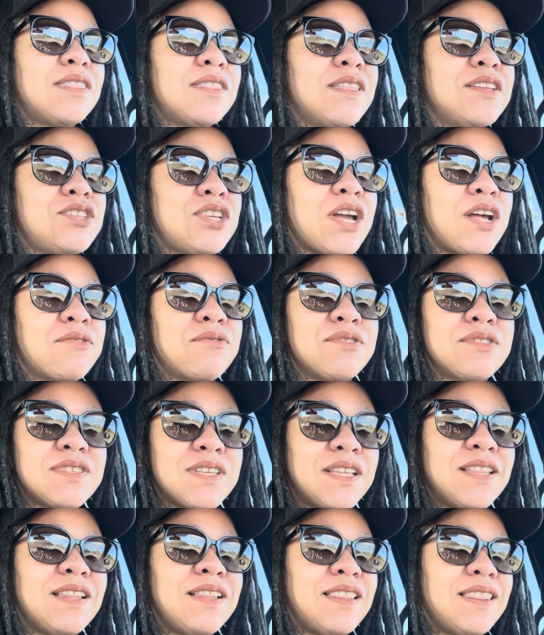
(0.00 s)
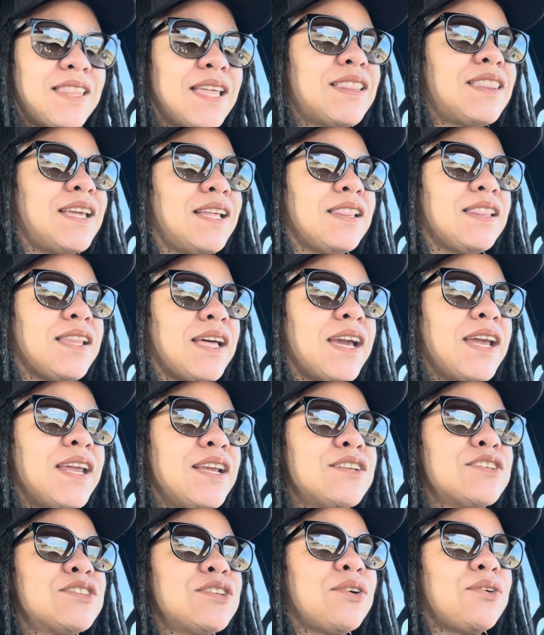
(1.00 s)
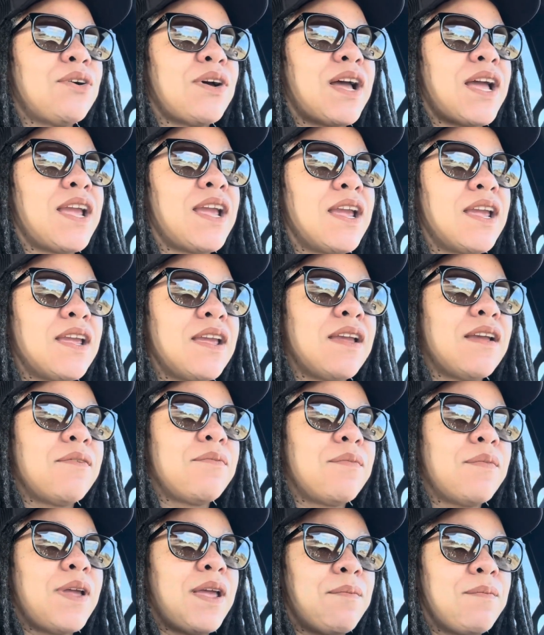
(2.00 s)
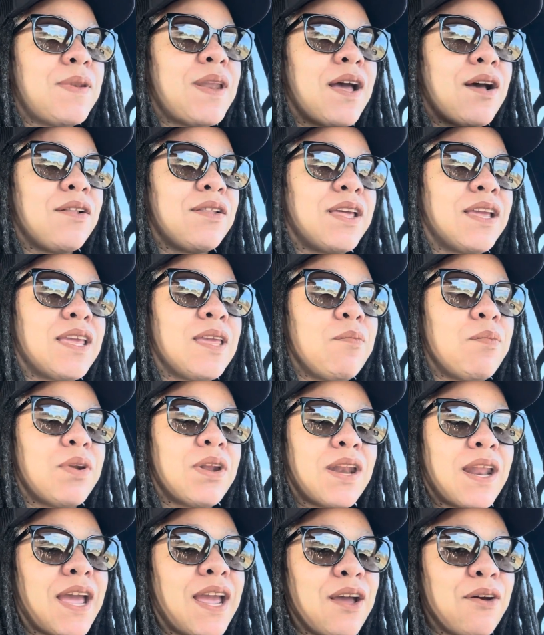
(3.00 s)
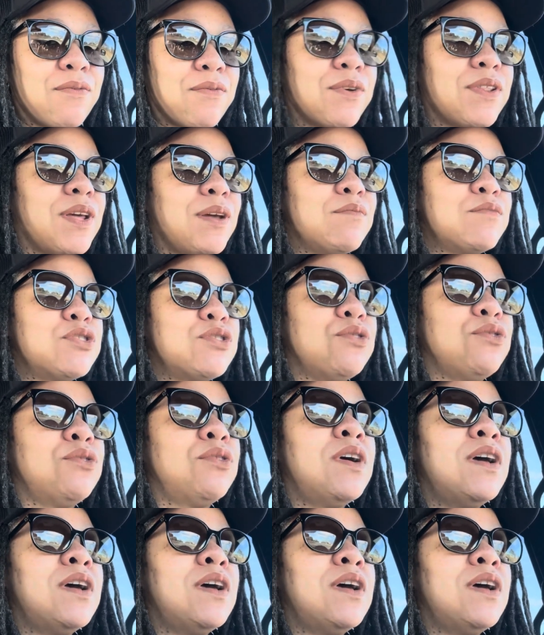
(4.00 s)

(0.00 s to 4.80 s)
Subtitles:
the genres that they like, so I am now, like, keeping an eye out for them too.